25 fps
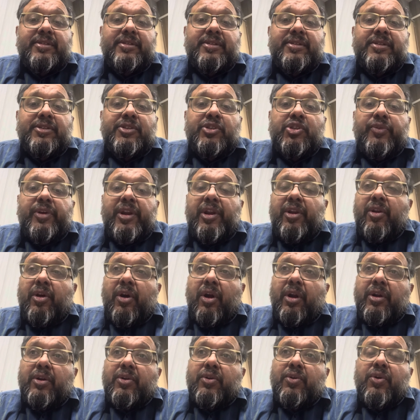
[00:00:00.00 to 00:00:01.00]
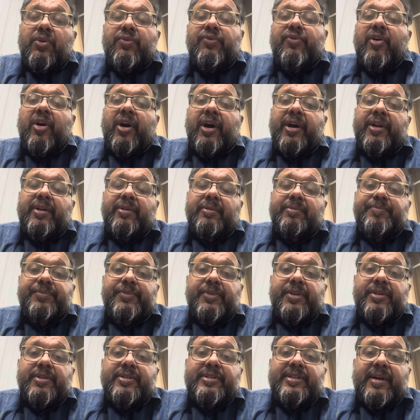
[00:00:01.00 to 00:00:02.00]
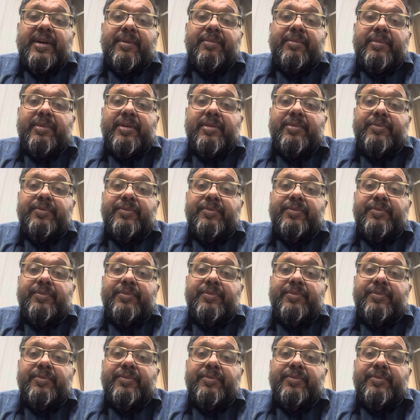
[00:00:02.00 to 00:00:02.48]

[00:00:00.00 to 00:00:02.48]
you will not go for some